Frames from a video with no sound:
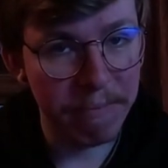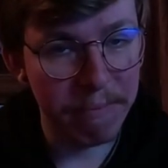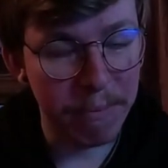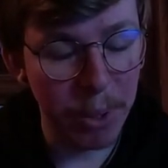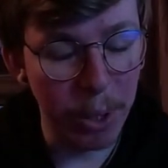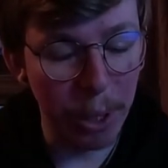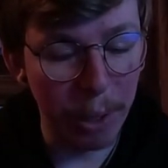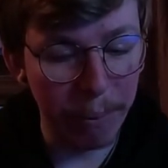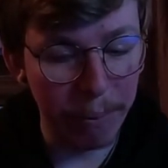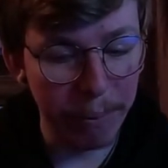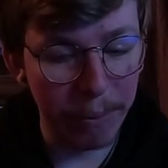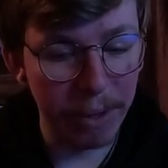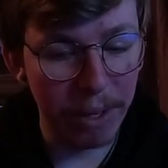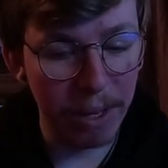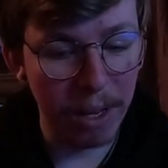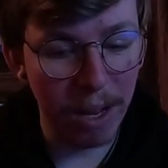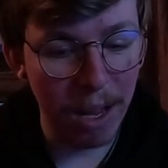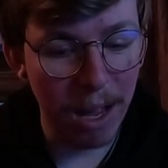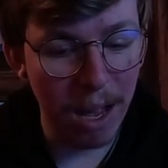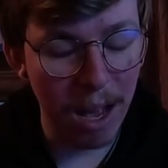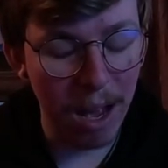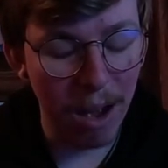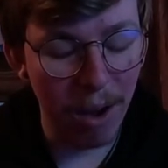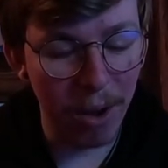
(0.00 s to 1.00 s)
But
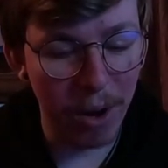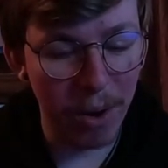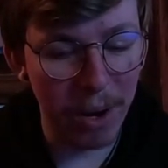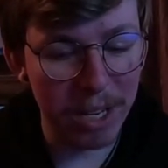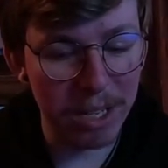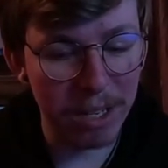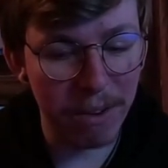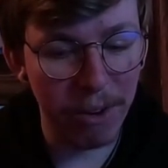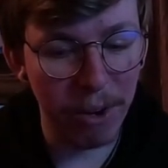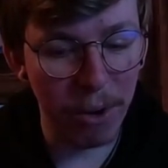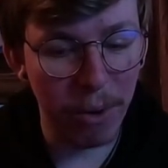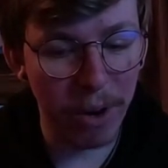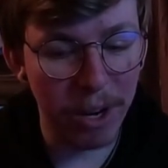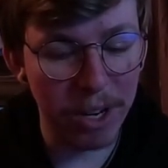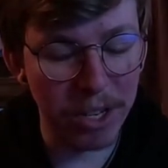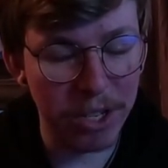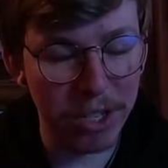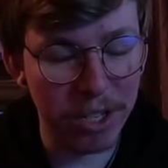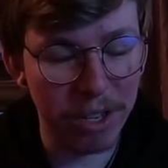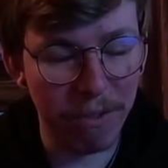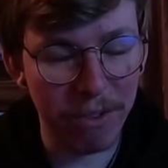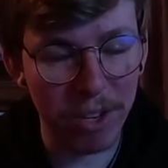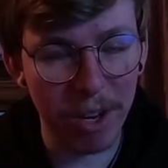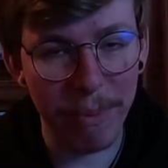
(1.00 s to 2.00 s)
I'm going to ask a few
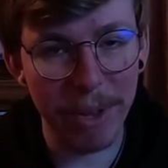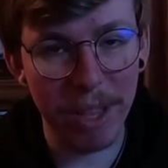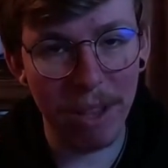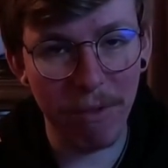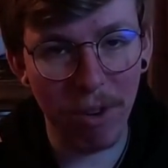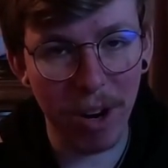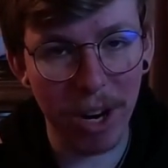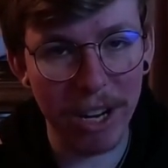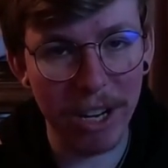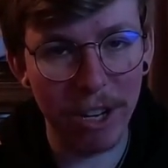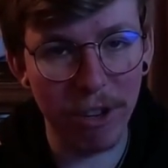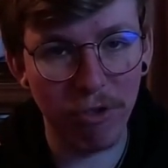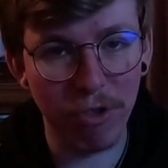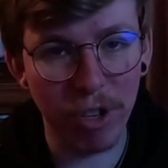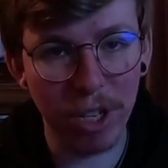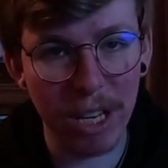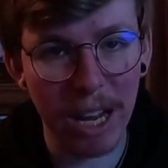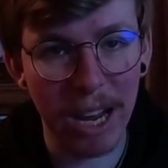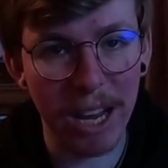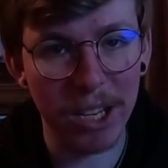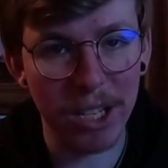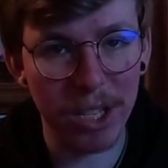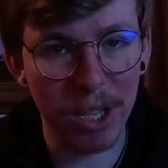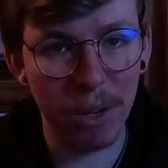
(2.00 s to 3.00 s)
questions. Obviously, I'm in the right industry
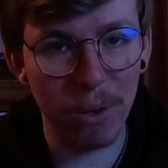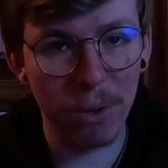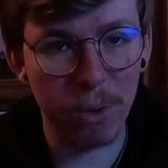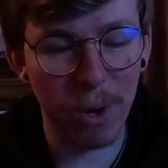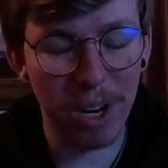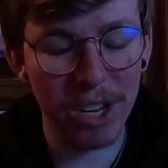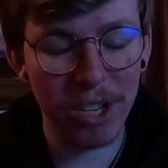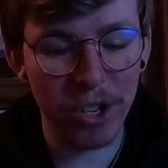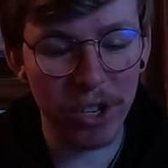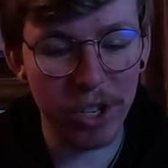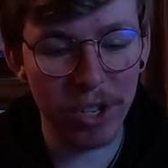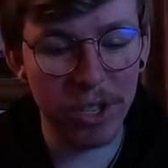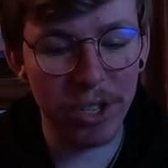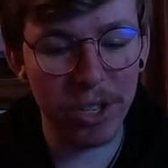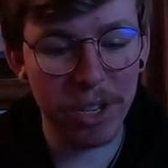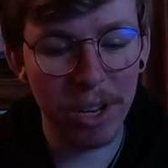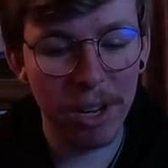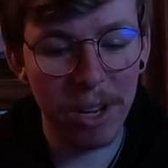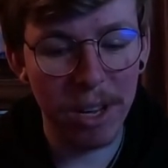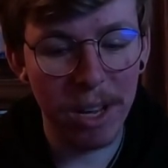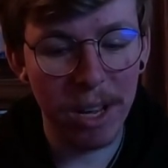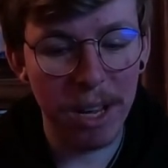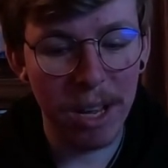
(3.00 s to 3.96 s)
to ask those questions.